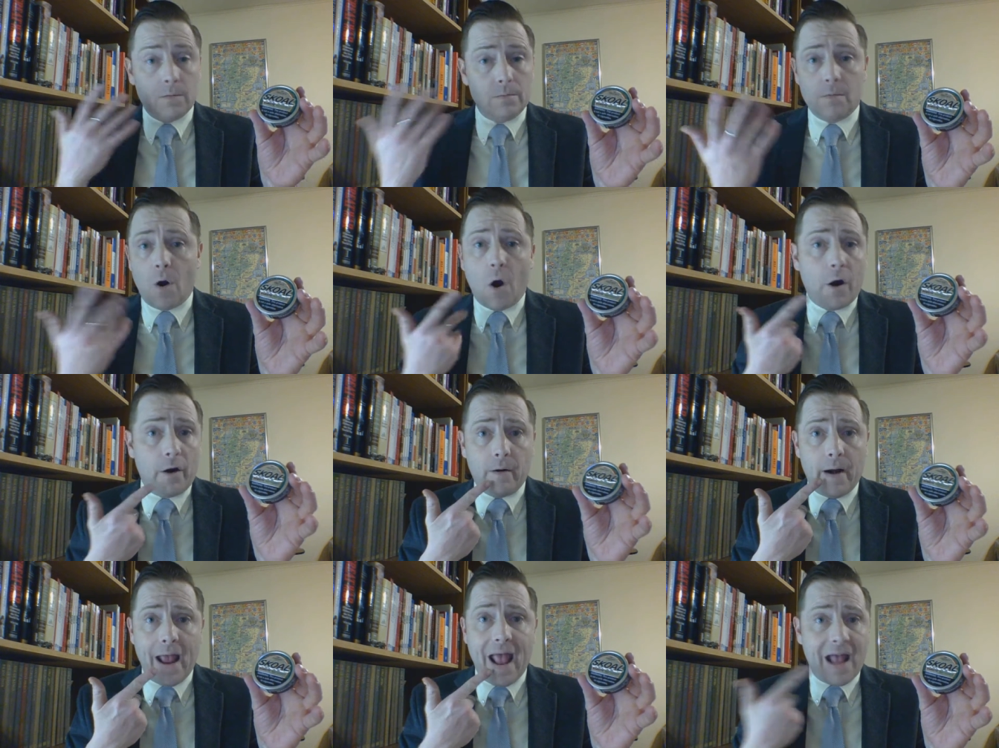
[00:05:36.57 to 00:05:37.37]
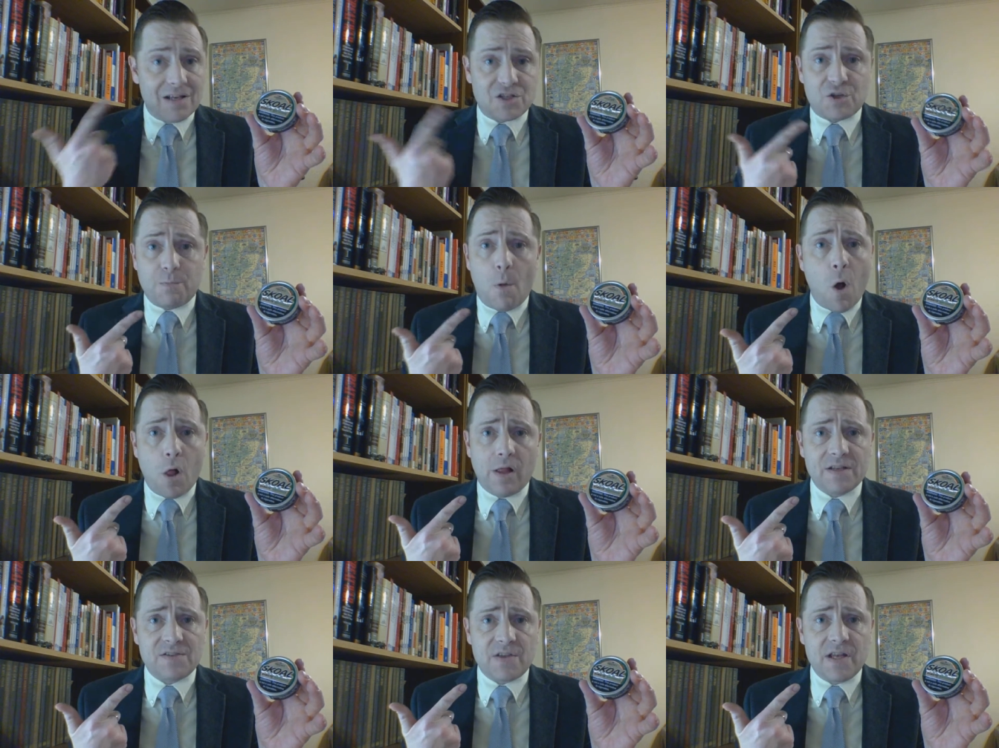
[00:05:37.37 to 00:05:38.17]
are as small
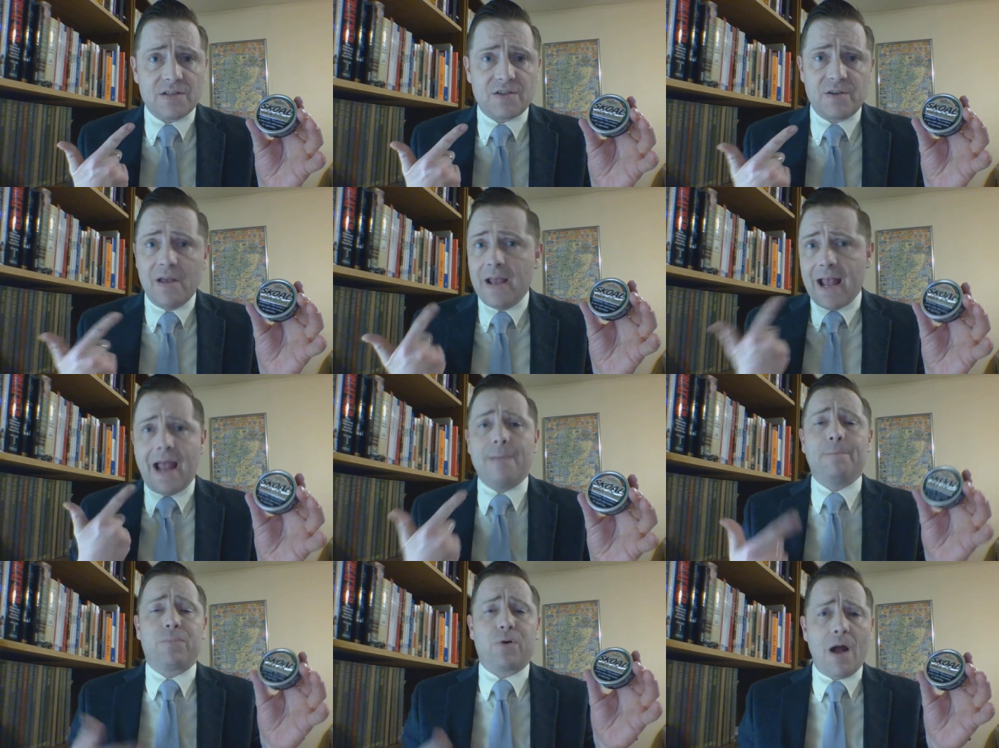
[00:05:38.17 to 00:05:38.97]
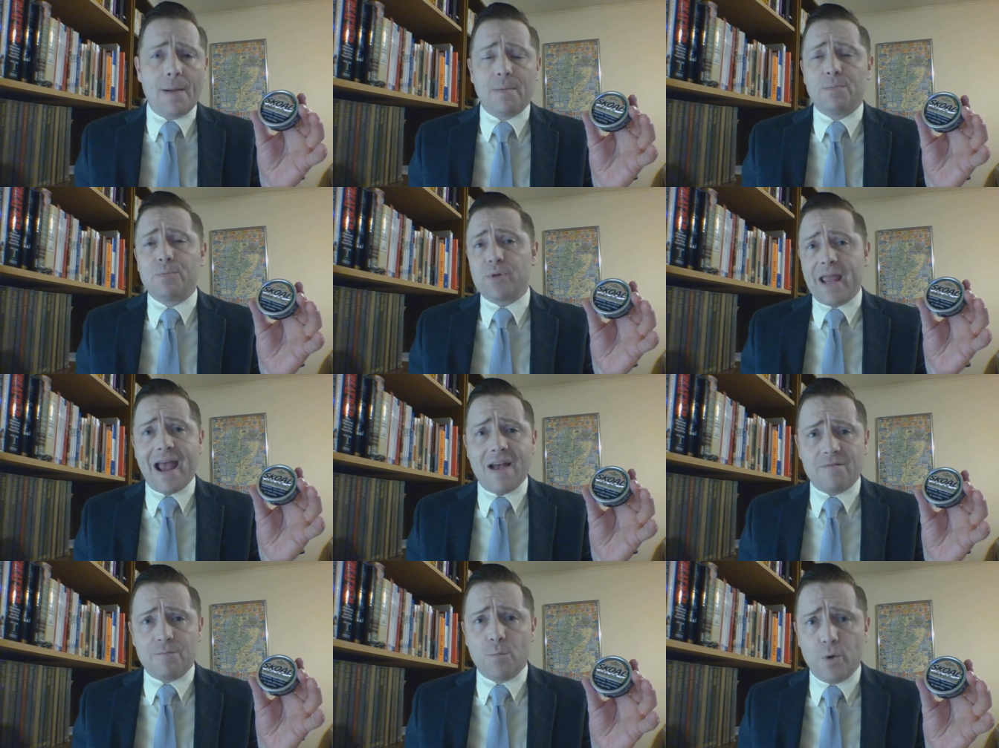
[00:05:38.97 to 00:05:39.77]
as this and probably
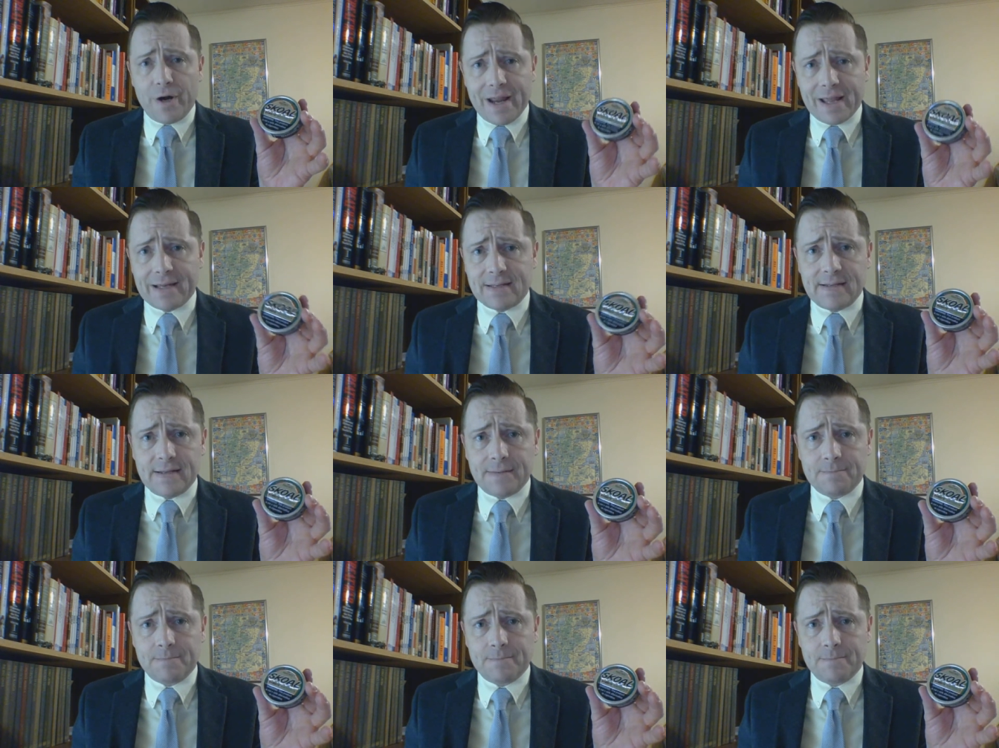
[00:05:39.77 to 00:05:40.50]
have more nicotine.